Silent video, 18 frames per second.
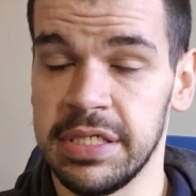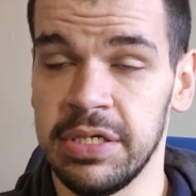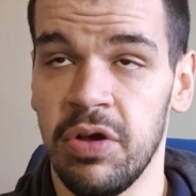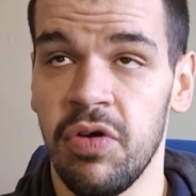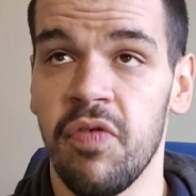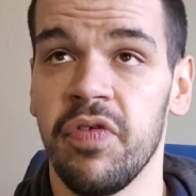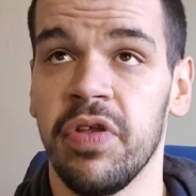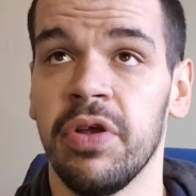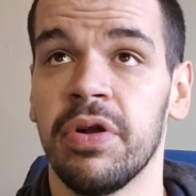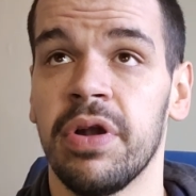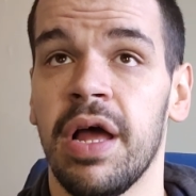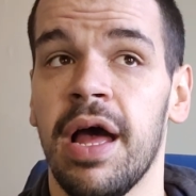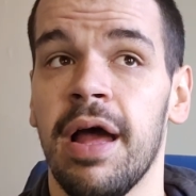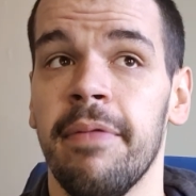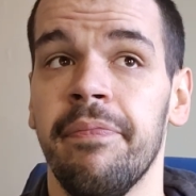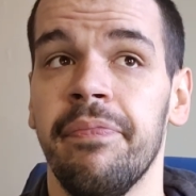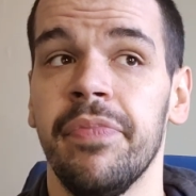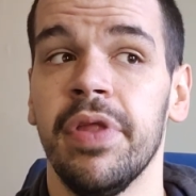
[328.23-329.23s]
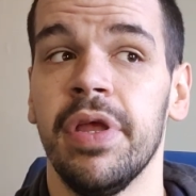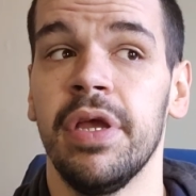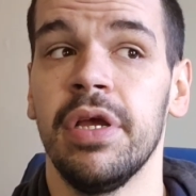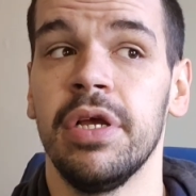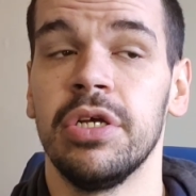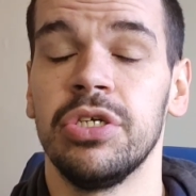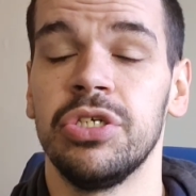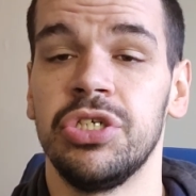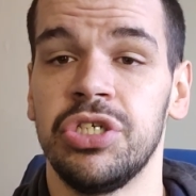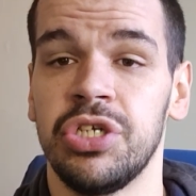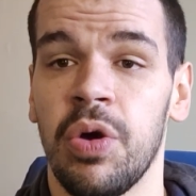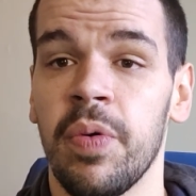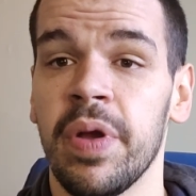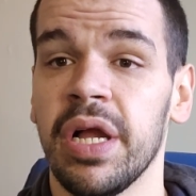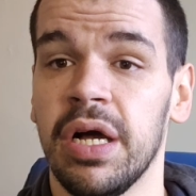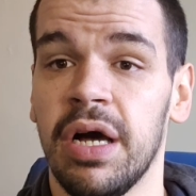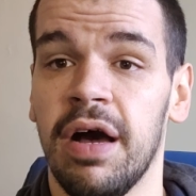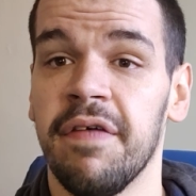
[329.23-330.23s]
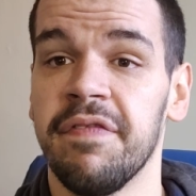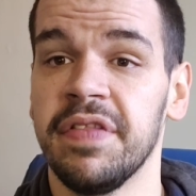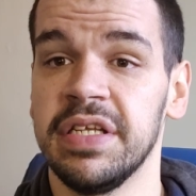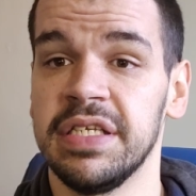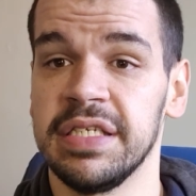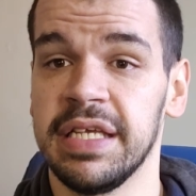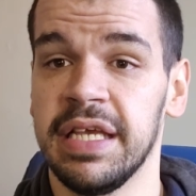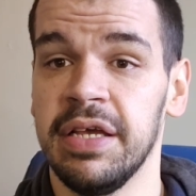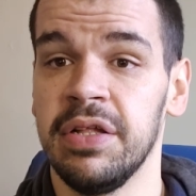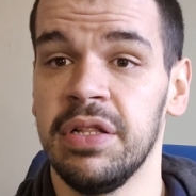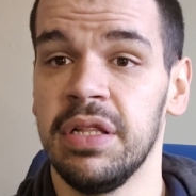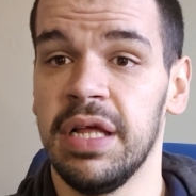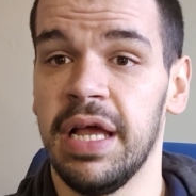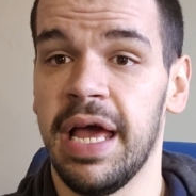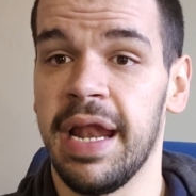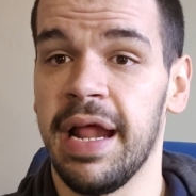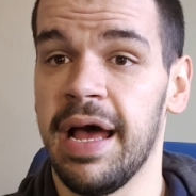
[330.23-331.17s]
So if you're not showing off the skill